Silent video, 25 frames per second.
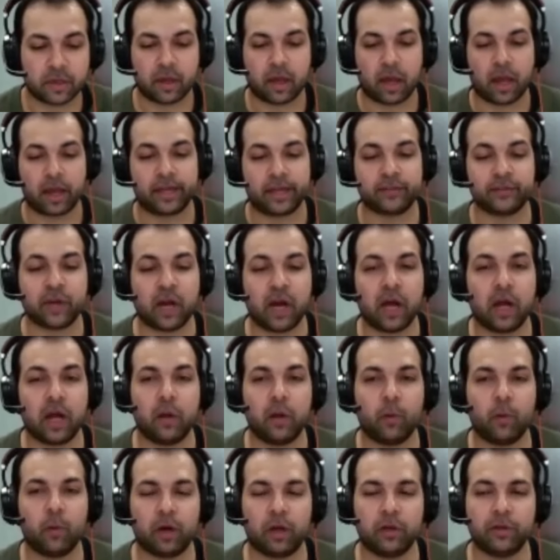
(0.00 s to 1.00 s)
guess
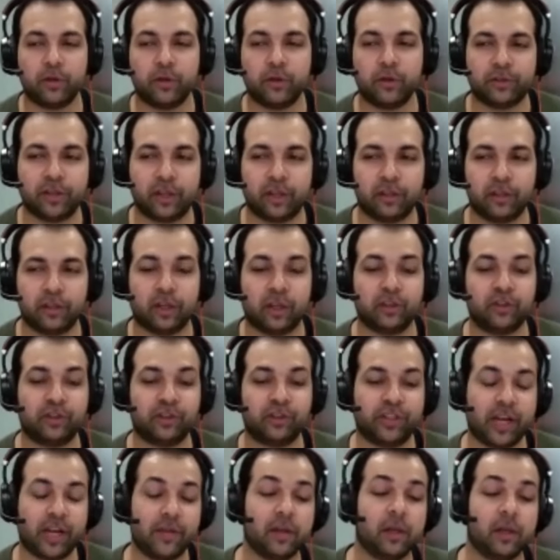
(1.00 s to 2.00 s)
what I'll do is I'll
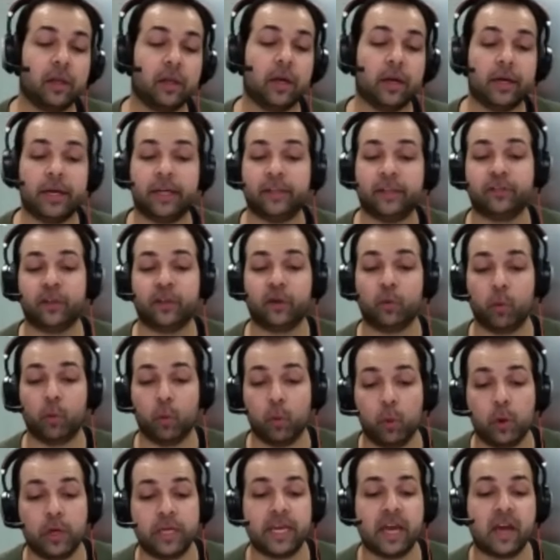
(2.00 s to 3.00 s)
share the learnings that
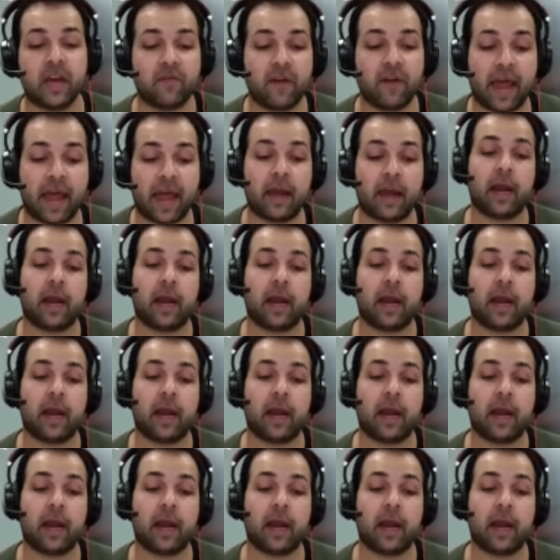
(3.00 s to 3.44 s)
we have had